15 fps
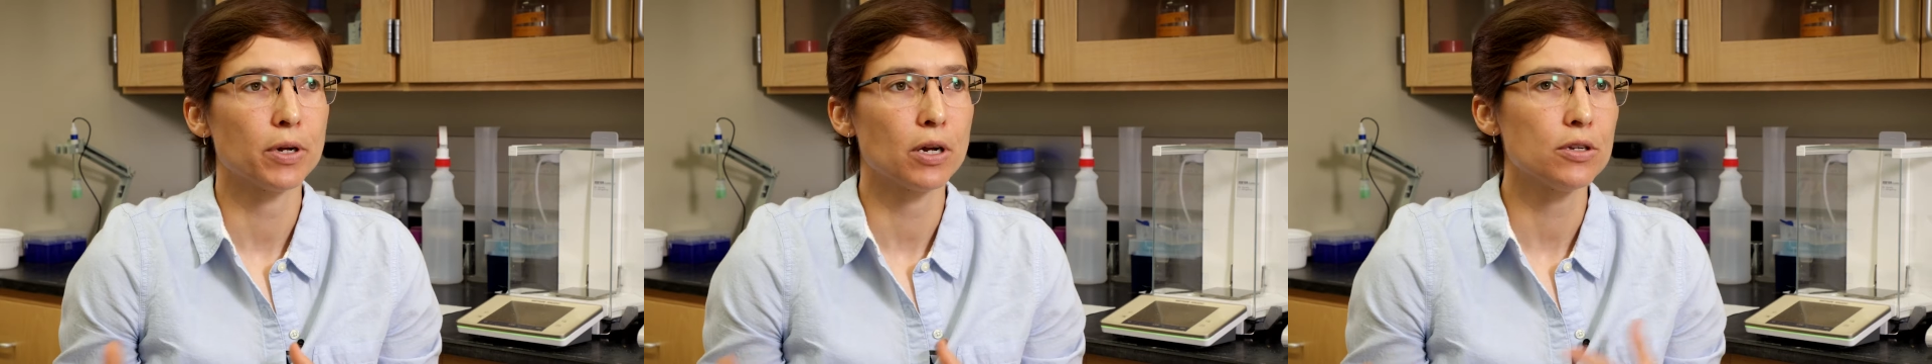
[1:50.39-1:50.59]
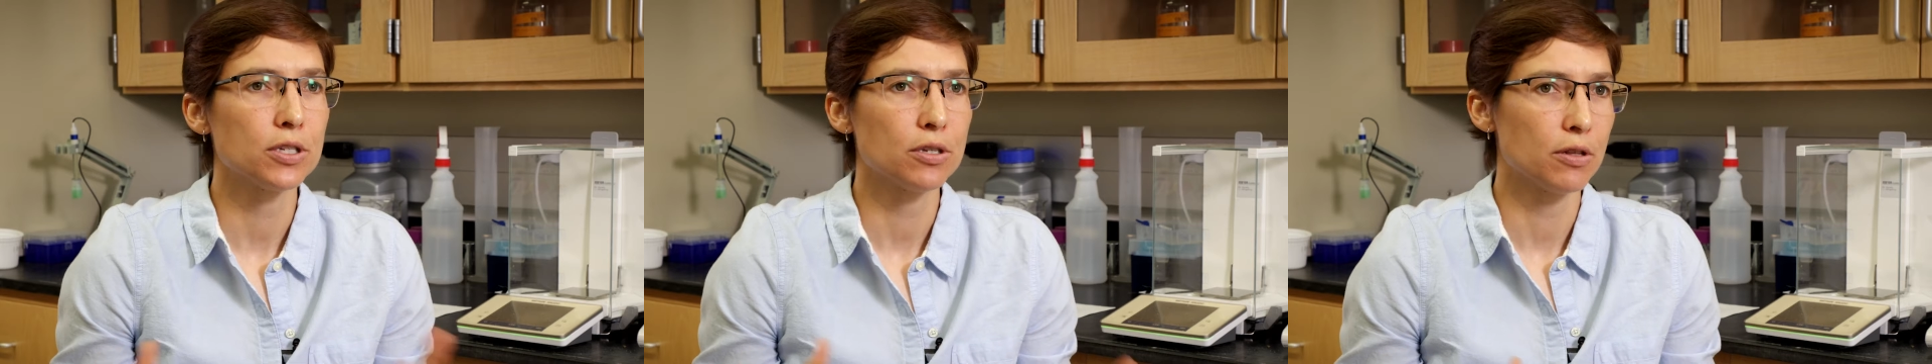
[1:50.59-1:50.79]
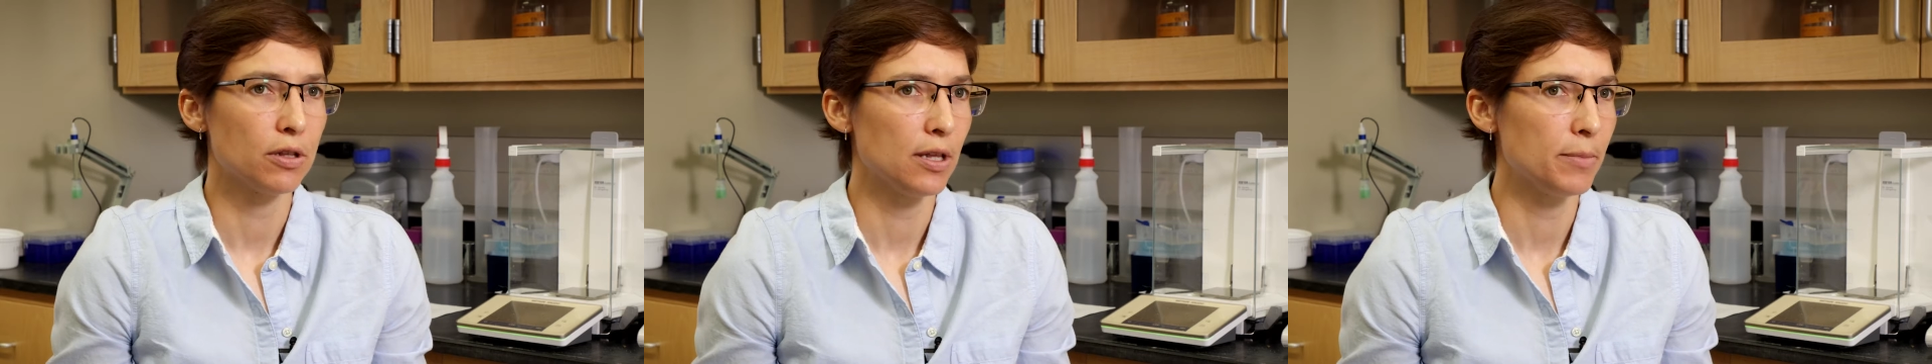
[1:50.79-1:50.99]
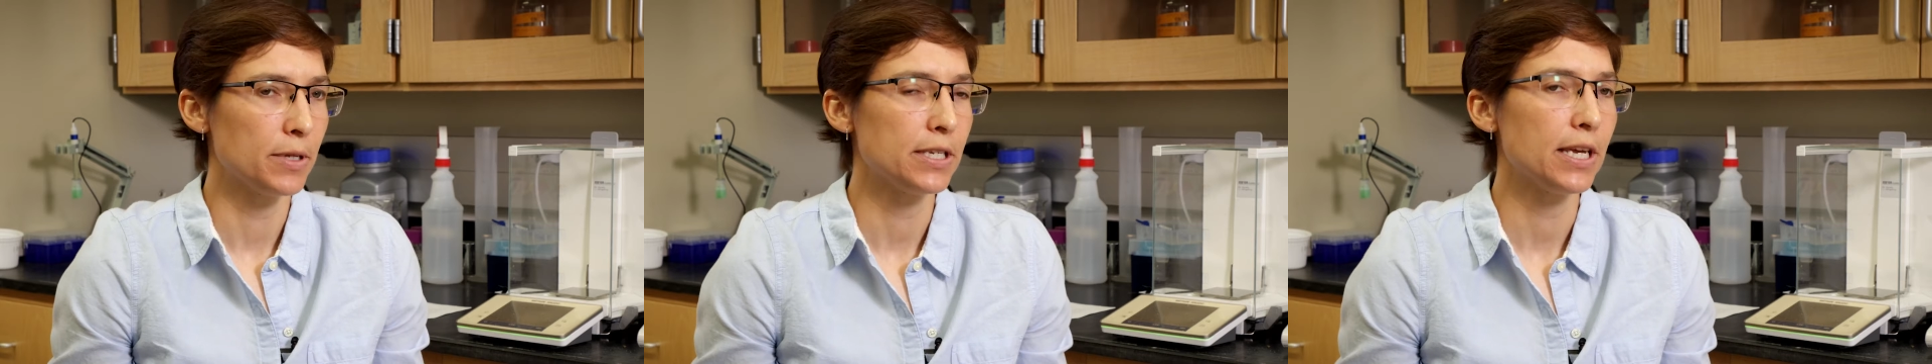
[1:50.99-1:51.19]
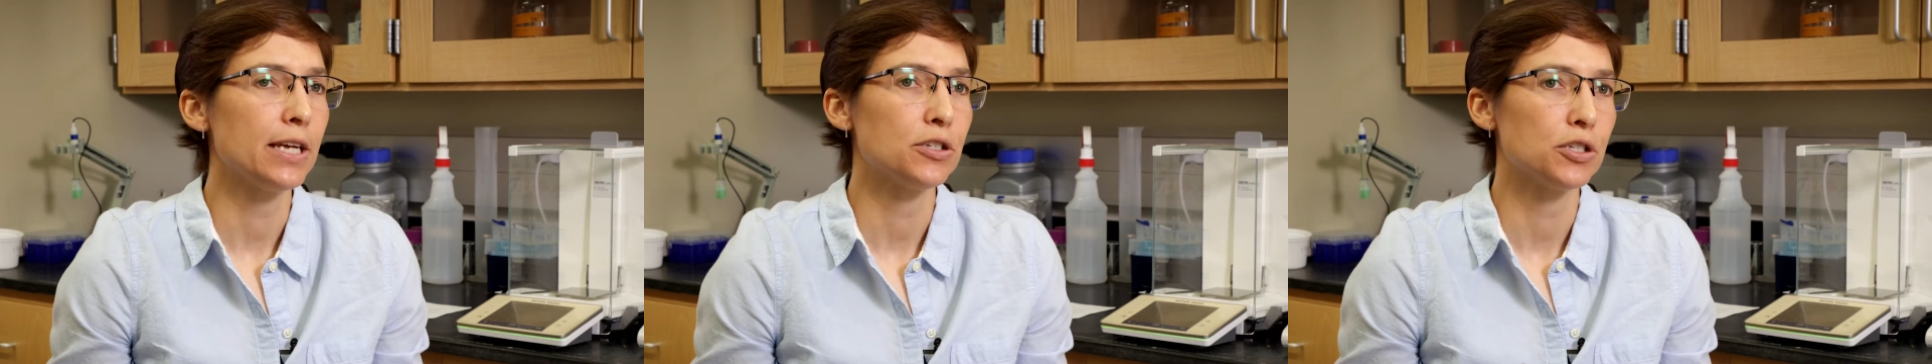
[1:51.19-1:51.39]
but also the
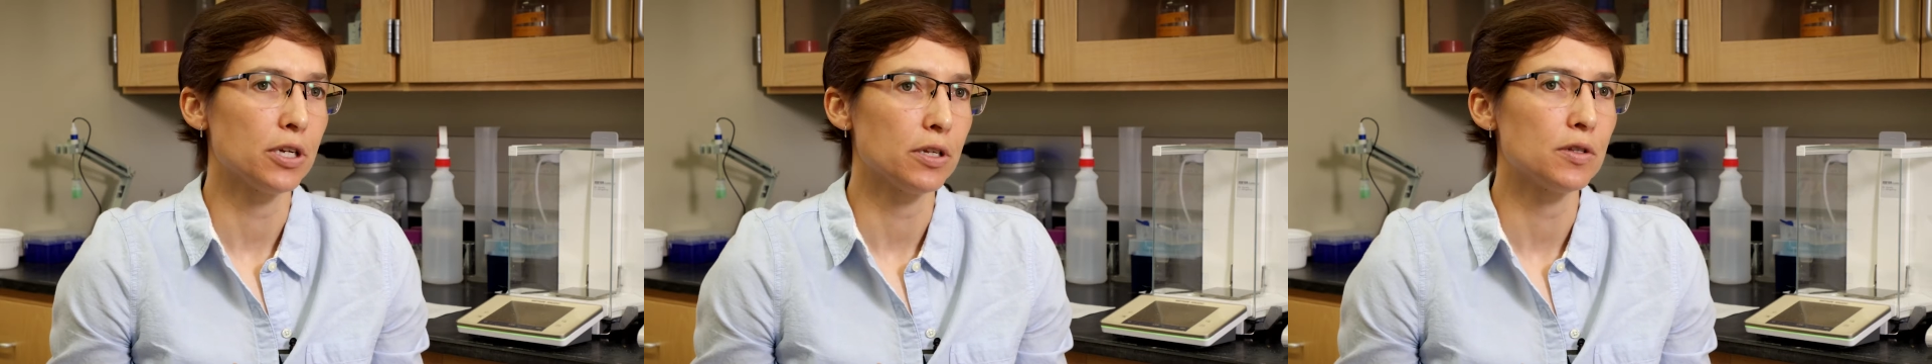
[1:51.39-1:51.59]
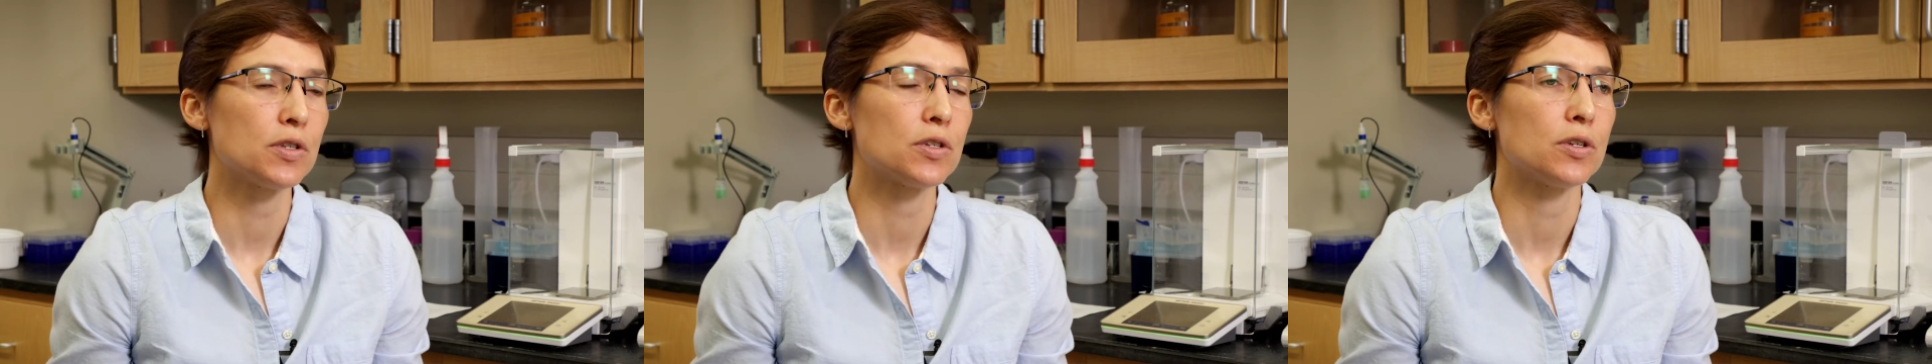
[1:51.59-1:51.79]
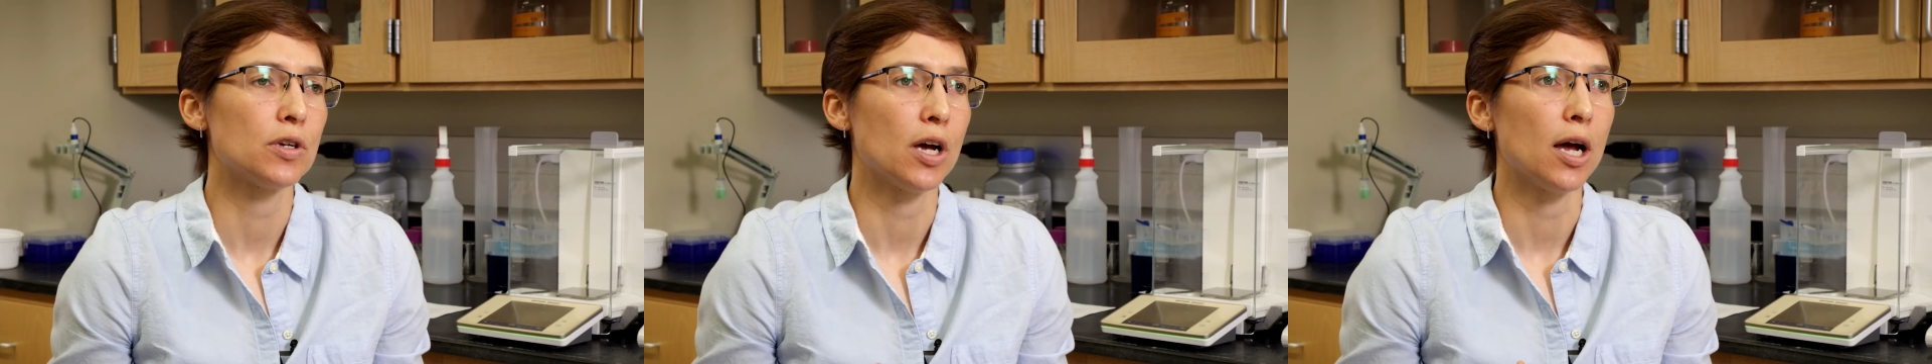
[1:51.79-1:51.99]
limitations,